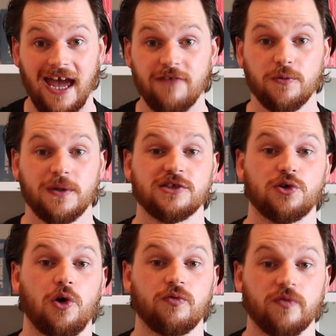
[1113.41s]
everyone hasn't
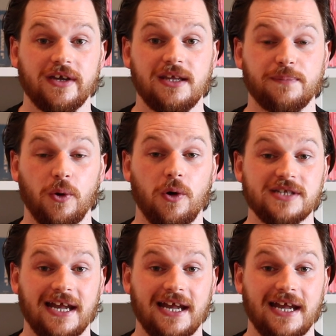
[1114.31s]
got really bored,